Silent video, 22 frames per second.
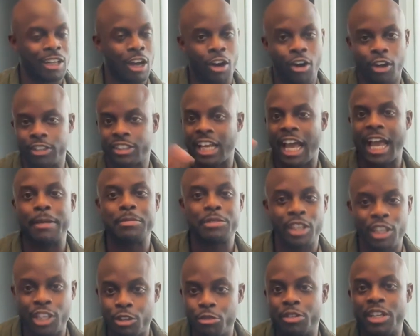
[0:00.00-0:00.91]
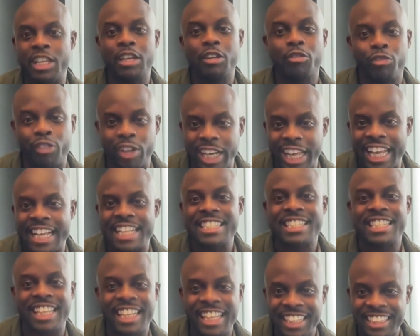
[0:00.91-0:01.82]
all types of unique
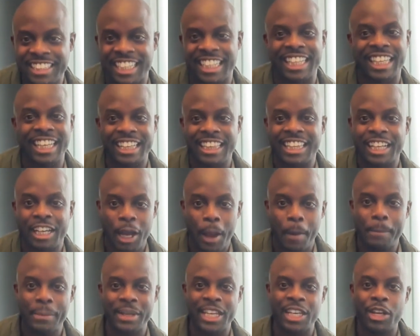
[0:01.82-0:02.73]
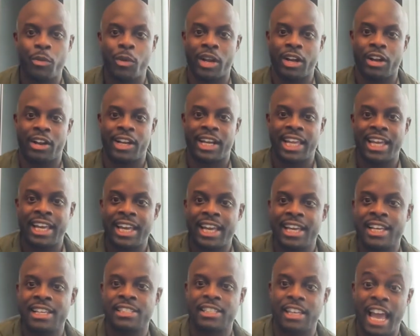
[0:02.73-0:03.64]
financing to get the company where it
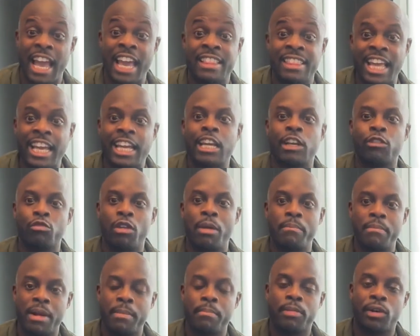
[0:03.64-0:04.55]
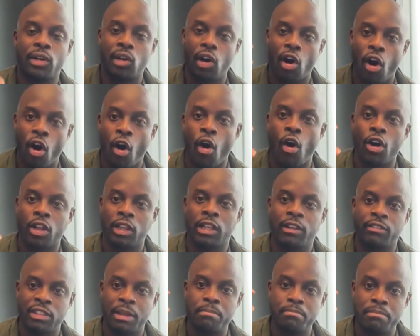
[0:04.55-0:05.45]
is. And they can remember
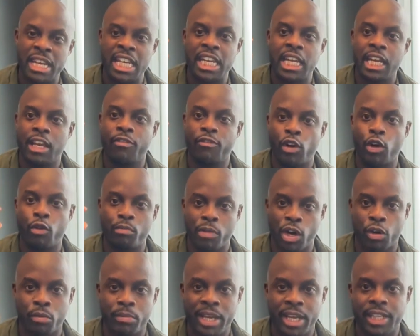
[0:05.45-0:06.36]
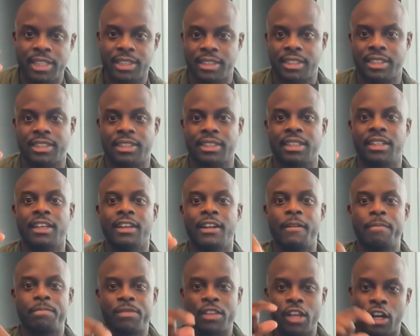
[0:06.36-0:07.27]
all of the meaningful moments
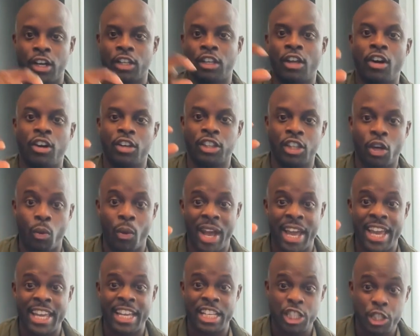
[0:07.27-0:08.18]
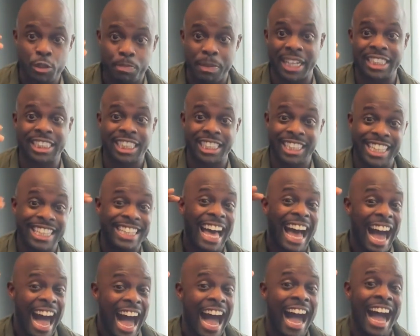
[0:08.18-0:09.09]
along the way, especially the
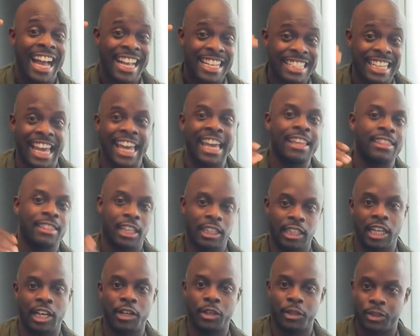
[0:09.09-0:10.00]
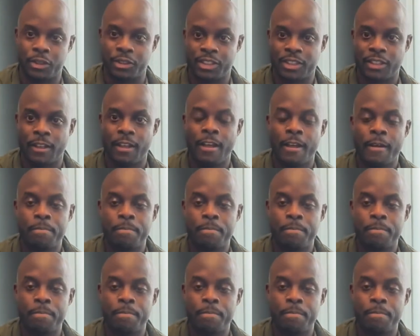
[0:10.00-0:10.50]
highs and the lows.